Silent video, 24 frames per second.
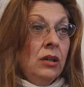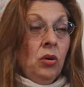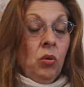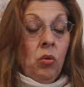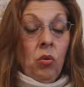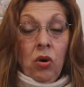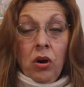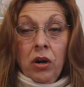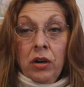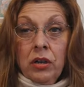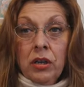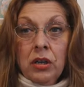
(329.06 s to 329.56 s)

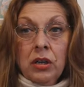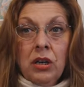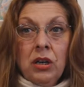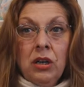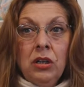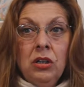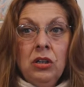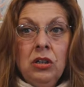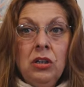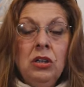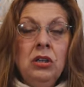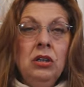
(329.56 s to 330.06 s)

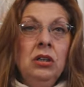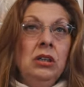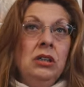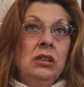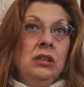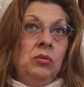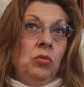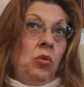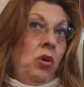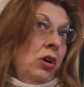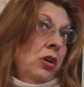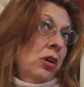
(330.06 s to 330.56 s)
watercolor?
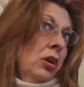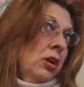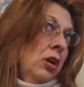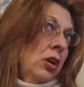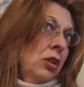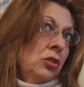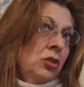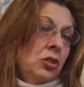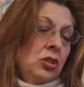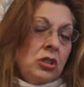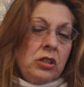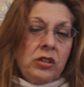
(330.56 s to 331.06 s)

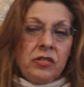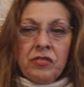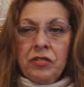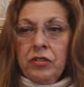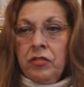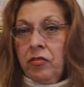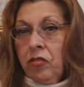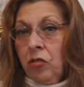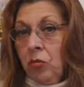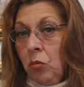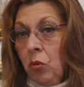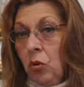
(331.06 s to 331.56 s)
Watercolor is different
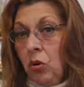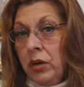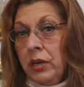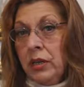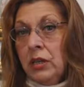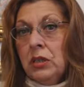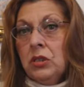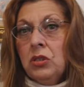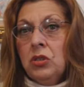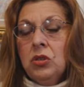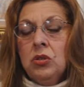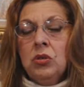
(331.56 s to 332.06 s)
from
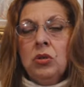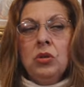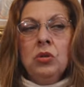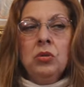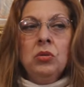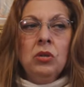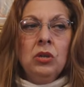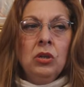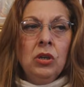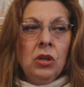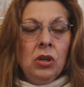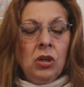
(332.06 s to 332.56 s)
oils, you know.
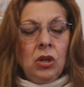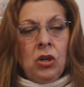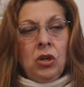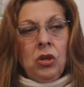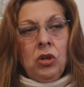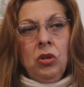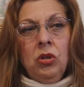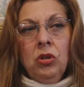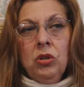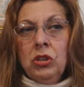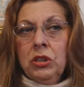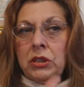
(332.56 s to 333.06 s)

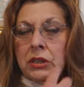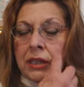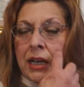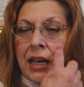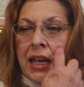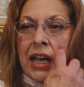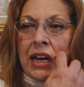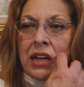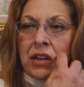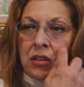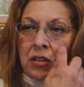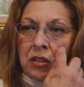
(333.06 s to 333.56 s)
You learn to
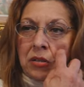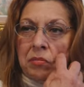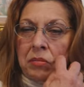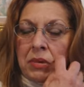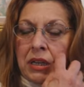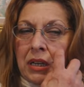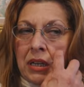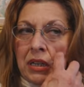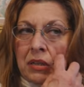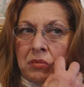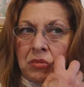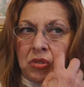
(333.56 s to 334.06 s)
handle the
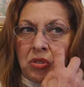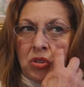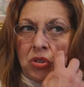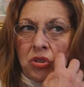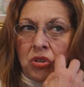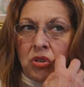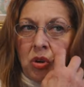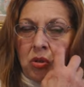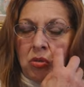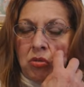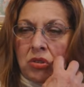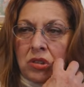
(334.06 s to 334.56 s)
medium, so you
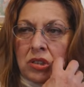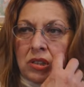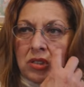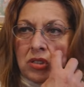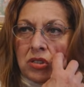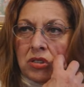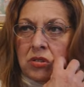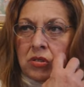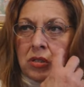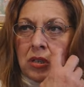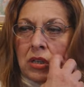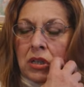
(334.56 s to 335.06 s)
go through this